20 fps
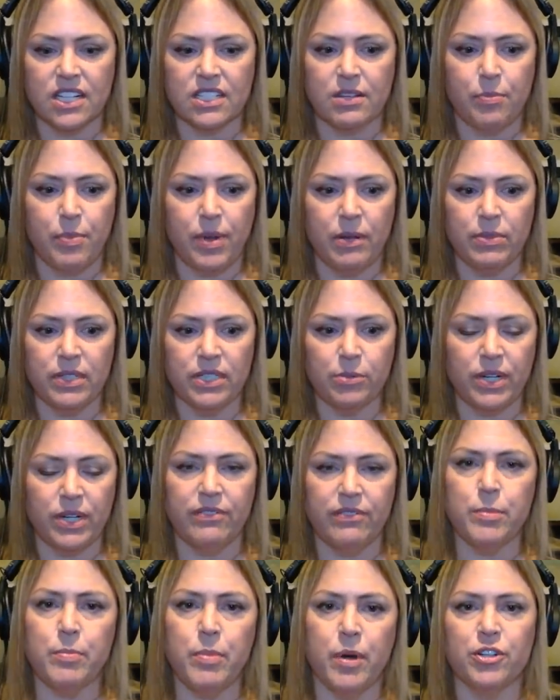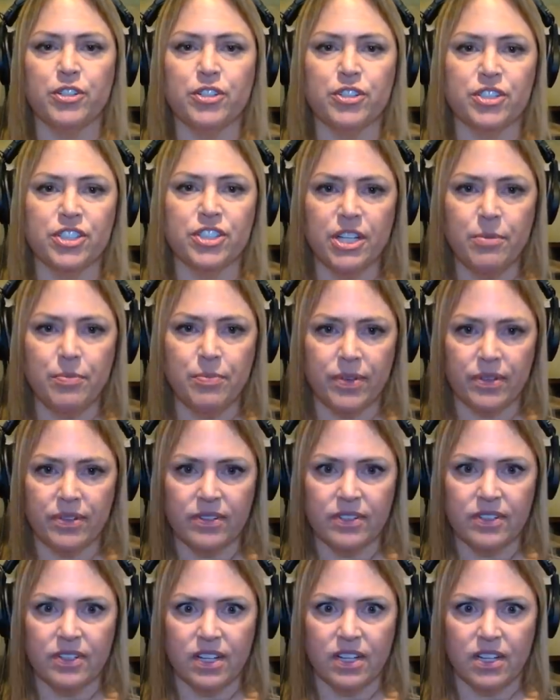as a public-private partnership
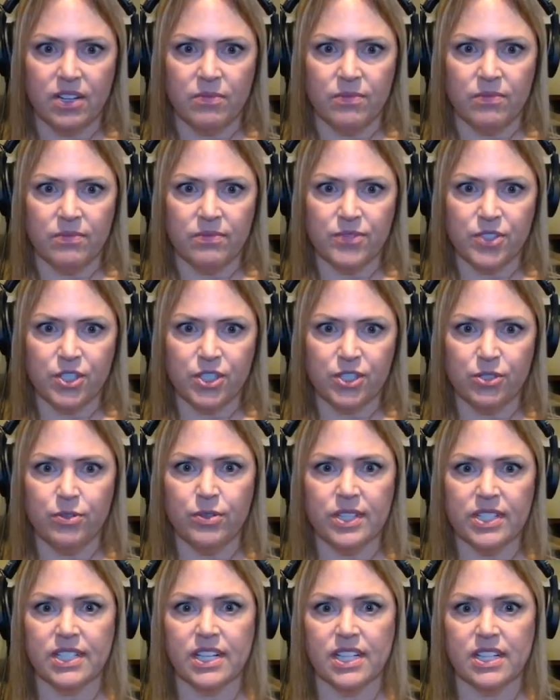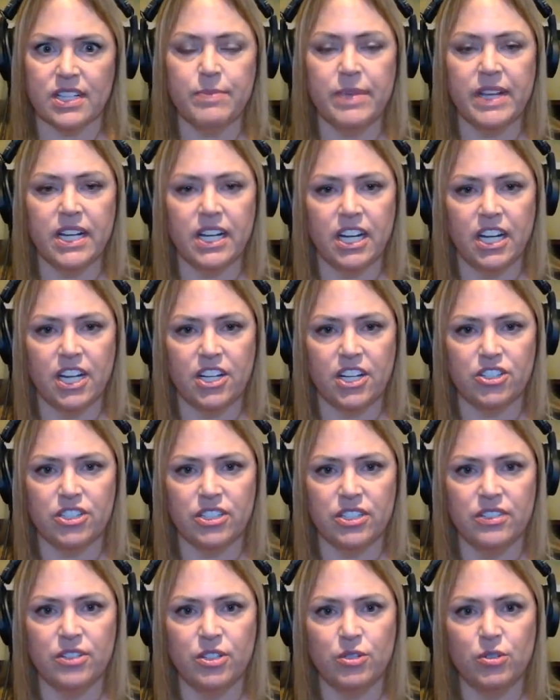um, to assess
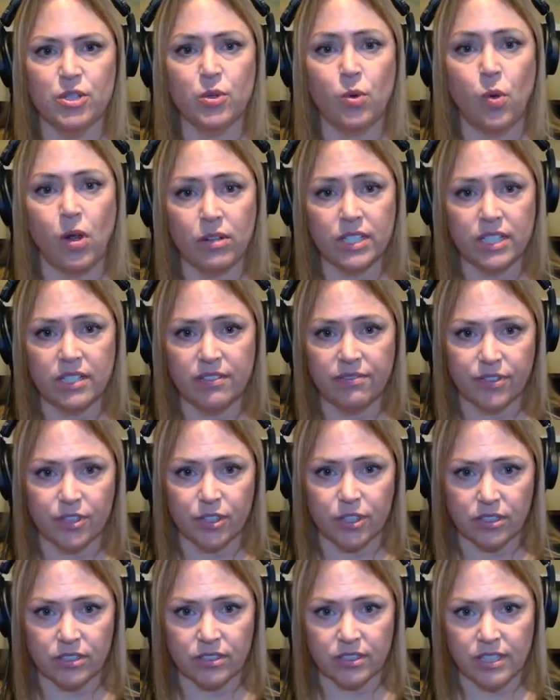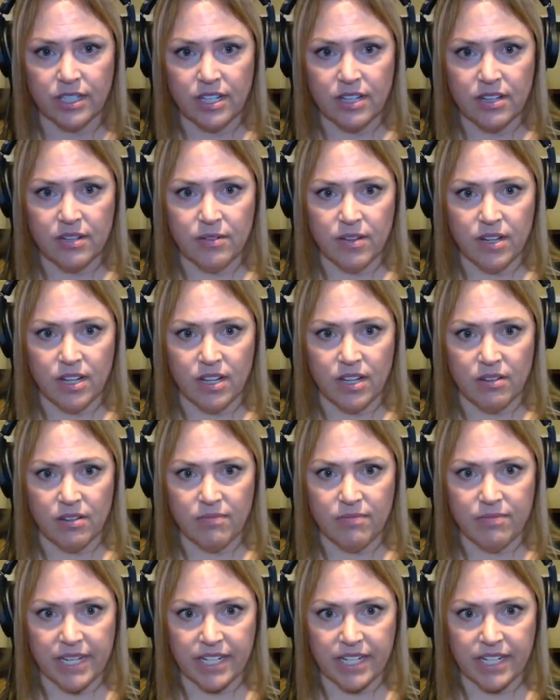medication use quality for uh,